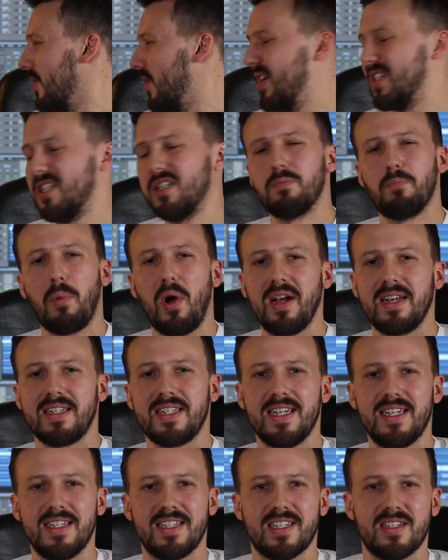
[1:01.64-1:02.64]
nice
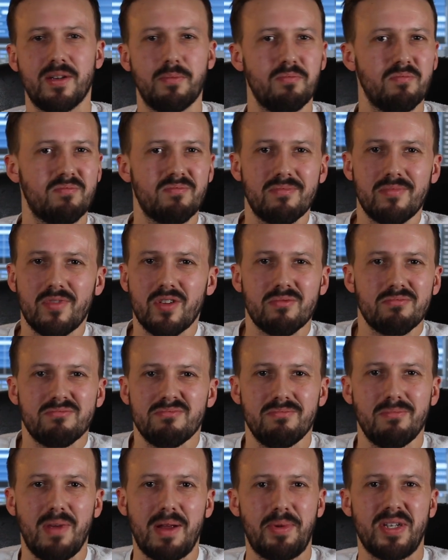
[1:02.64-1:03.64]
spices,
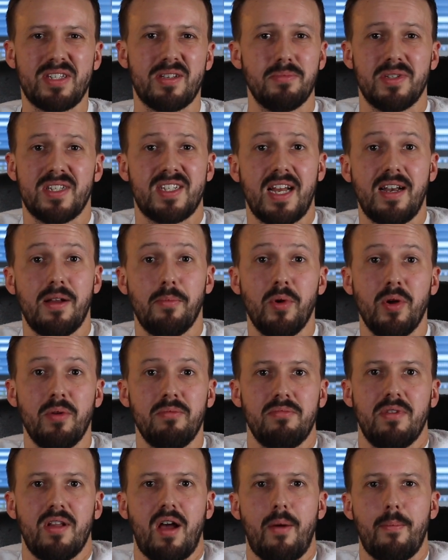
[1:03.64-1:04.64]
maybe some
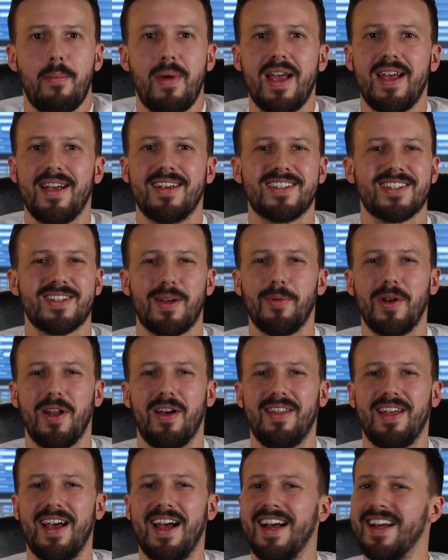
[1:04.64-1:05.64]
cinnamon, nutmeg, something
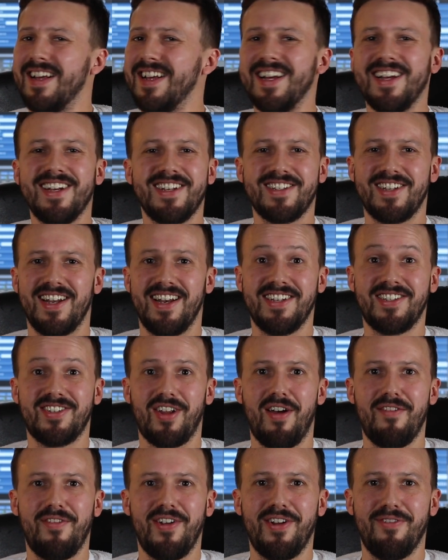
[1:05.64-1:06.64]
like that. So let's
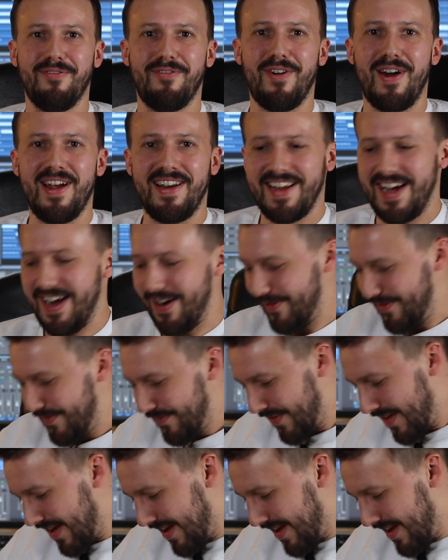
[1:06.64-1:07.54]
dive in and find out.